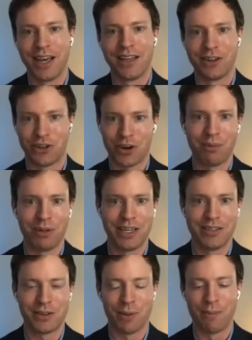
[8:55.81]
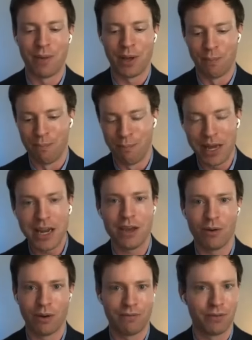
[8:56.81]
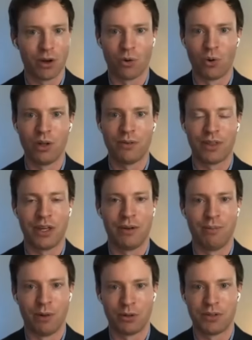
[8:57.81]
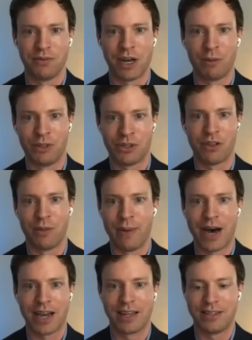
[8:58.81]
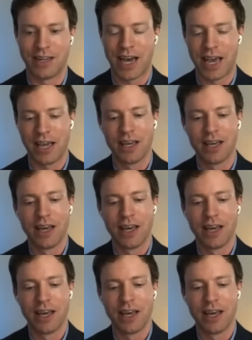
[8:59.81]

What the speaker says: The trouble is, many, if not all of the multivitamins on the market today,